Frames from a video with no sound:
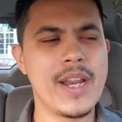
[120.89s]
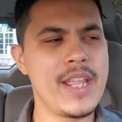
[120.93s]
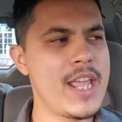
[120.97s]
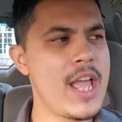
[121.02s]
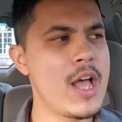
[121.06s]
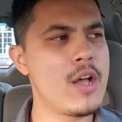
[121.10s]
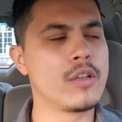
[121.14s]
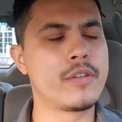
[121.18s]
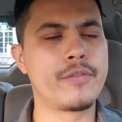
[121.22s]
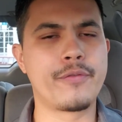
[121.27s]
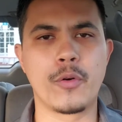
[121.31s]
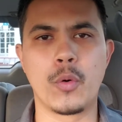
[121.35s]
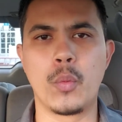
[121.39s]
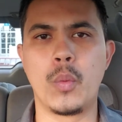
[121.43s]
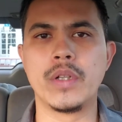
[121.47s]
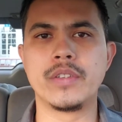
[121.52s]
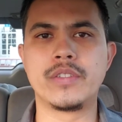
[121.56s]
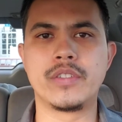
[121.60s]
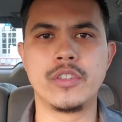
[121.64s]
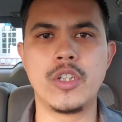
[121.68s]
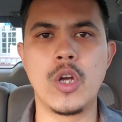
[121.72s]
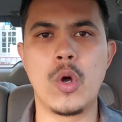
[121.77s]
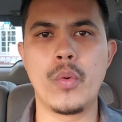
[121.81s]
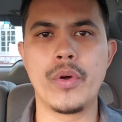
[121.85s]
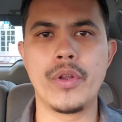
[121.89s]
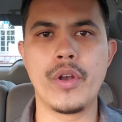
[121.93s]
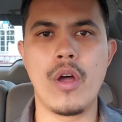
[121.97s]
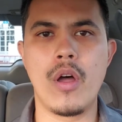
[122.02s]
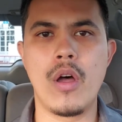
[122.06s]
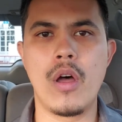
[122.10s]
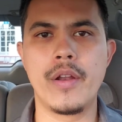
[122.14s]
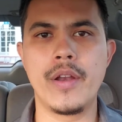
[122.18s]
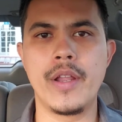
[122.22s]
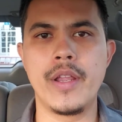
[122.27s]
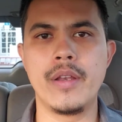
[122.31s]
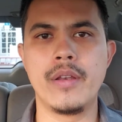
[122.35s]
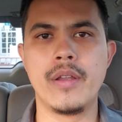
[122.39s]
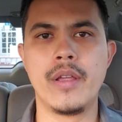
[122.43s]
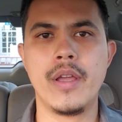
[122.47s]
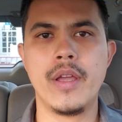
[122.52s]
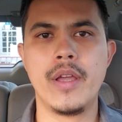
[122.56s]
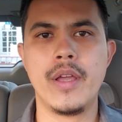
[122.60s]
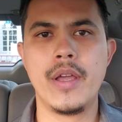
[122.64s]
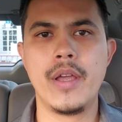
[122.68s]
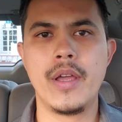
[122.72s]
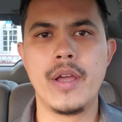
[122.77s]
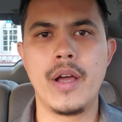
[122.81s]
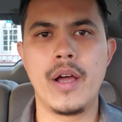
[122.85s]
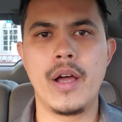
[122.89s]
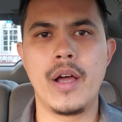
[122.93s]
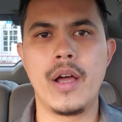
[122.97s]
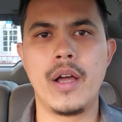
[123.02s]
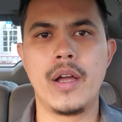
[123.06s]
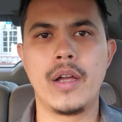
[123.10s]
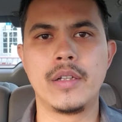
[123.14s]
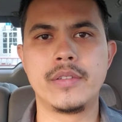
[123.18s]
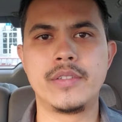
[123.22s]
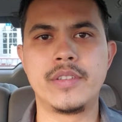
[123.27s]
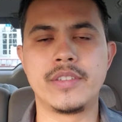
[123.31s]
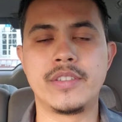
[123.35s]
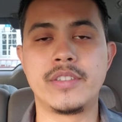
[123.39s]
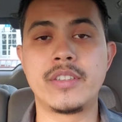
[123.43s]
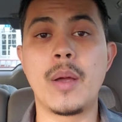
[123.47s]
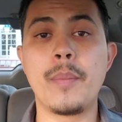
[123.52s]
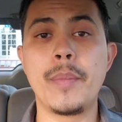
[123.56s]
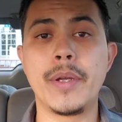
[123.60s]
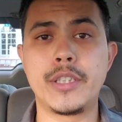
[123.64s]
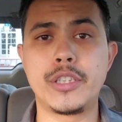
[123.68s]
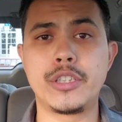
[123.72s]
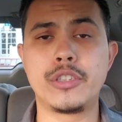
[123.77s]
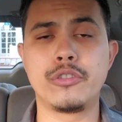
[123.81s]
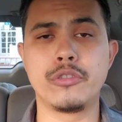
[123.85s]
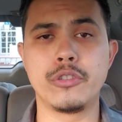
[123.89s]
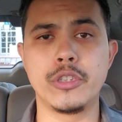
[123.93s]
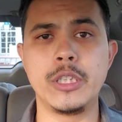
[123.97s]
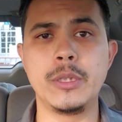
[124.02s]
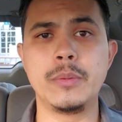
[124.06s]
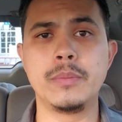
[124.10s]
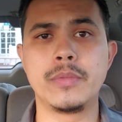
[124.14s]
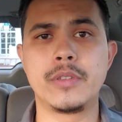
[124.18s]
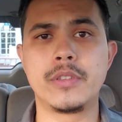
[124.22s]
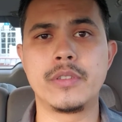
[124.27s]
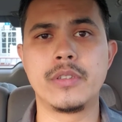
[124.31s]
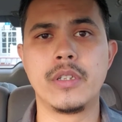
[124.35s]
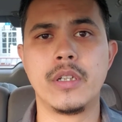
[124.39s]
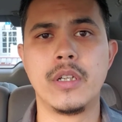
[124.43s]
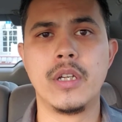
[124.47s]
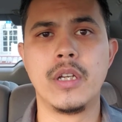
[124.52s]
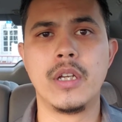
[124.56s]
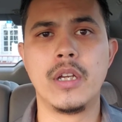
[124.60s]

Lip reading: else for what's going on. And to some extremes,